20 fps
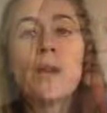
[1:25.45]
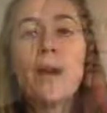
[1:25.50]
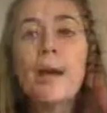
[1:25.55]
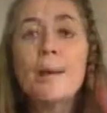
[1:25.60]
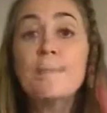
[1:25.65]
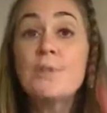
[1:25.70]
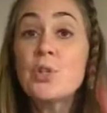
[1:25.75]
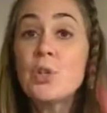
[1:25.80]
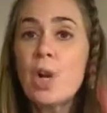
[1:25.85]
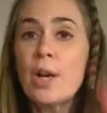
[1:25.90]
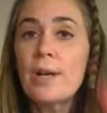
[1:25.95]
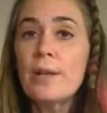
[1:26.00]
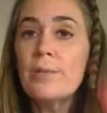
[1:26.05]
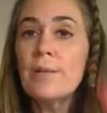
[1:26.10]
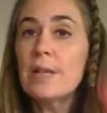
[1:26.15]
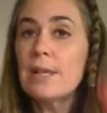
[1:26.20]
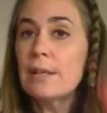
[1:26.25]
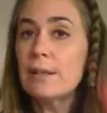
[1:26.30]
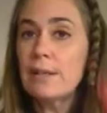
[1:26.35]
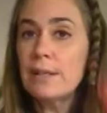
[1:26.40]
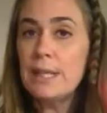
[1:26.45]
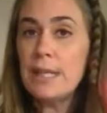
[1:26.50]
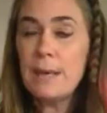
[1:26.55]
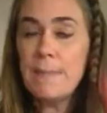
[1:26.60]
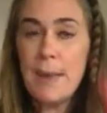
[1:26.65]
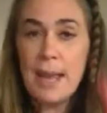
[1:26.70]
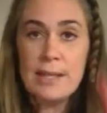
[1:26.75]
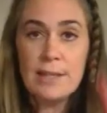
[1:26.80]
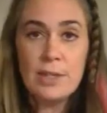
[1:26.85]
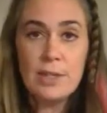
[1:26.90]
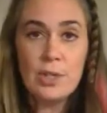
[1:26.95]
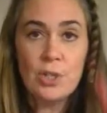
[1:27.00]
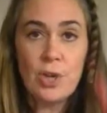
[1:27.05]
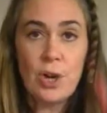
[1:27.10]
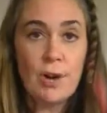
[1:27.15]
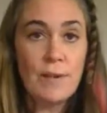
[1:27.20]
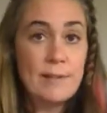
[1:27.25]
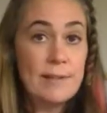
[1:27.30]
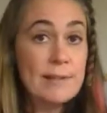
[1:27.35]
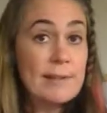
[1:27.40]
I'm starting with a clean mason
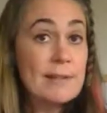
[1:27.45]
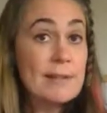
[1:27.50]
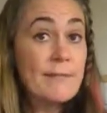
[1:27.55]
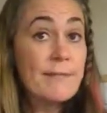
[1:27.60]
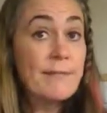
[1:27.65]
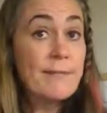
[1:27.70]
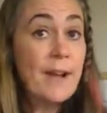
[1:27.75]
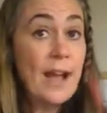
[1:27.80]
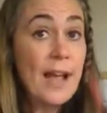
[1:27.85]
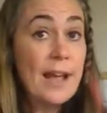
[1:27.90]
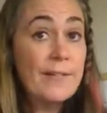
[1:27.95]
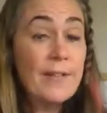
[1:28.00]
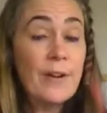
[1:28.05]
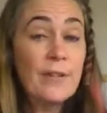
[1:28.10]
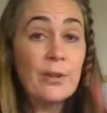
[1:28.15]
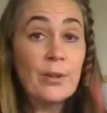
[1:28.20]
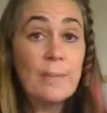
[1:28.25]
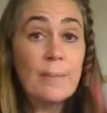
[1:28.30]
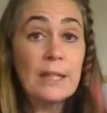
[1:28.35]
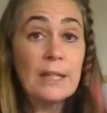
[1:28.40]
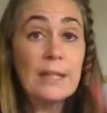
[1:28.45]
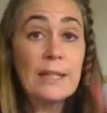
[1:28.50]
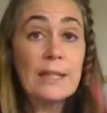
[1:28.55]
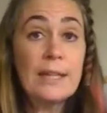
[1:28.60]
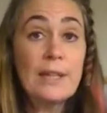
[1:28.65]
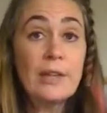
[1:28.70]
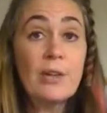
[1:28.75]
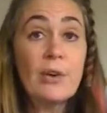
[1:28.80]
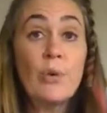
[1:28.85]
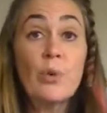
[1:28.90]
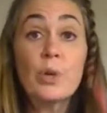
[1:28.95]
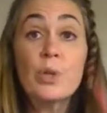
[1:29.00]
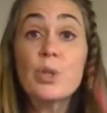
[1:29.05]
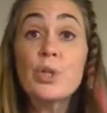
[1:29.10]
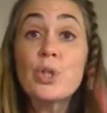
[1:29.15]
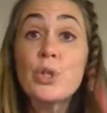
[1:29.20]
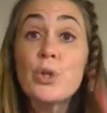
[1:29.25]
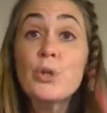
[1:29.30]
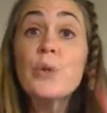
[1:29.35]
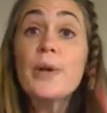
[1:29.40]
jar. This is a 500 milliliter or
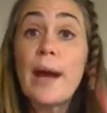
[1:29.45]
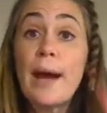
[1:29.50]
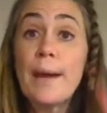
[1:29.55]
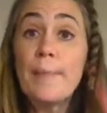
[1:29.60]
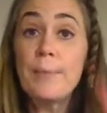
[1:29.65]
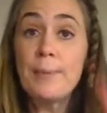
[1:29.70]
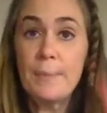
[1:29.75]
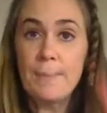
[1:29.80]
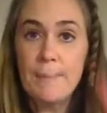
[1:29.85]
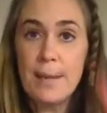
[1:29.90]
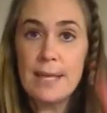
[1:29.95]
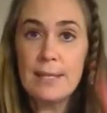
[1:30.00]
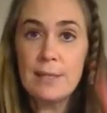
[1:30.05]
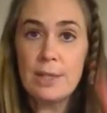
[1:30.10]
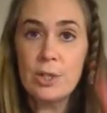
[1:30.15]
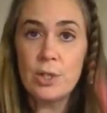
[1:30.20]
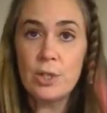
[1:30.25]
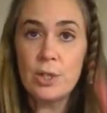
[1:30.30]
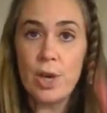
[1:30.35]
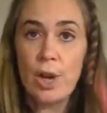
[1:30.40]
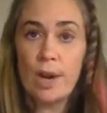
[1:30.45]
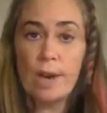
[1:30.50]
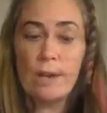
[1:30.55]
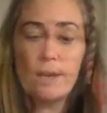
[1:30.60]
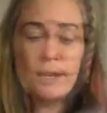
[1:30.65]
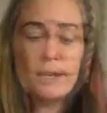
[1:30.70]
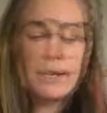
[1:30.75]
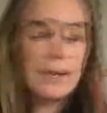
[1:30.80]
2 cup mason jar.